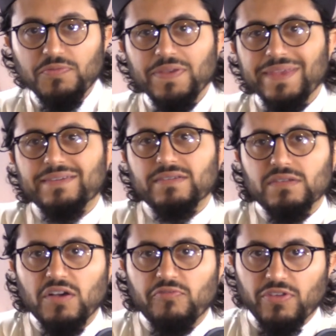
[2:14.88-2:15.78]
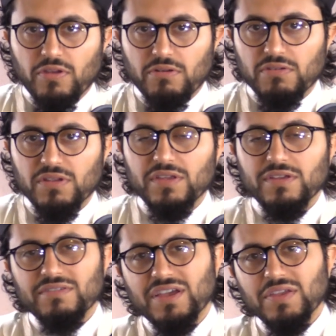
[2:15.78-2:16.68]
Fir, not fir,
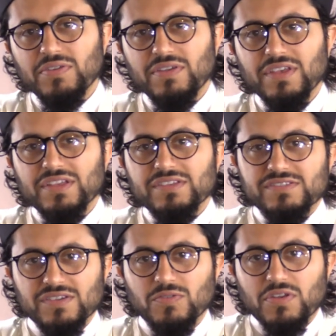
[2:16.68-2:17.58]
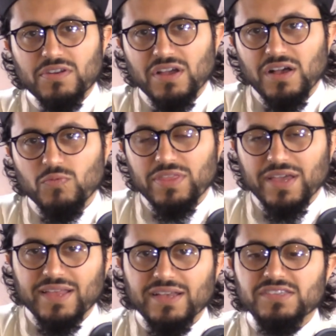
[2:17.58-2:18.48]
right? So ra
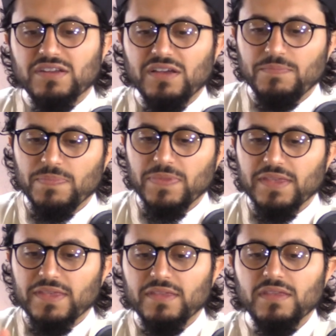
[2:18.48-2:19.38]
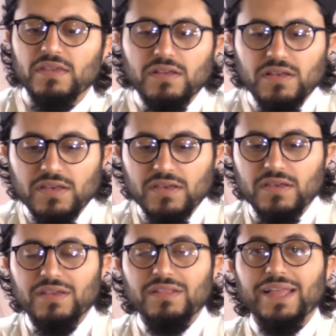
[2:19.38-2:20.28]
with a kasra,
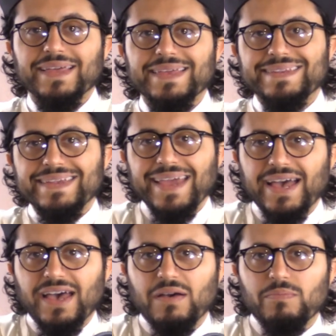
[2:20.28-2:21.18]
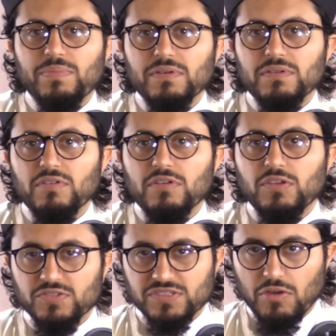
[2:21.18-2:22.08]
uh, like rehab.
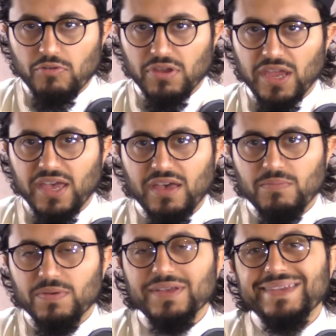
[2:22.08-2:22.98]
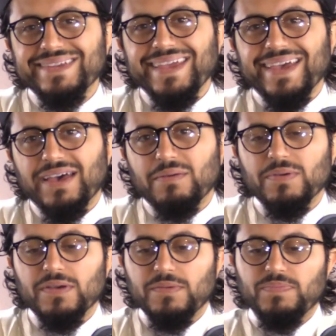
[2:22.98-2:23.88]
You don't say rehab,
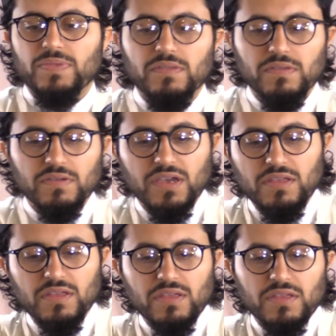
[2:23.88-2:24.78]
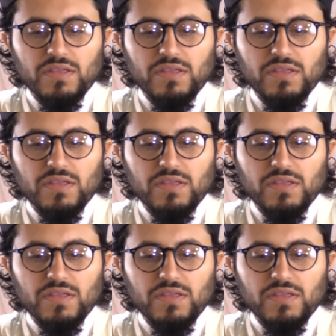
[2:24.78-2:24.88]
rehab. Okay?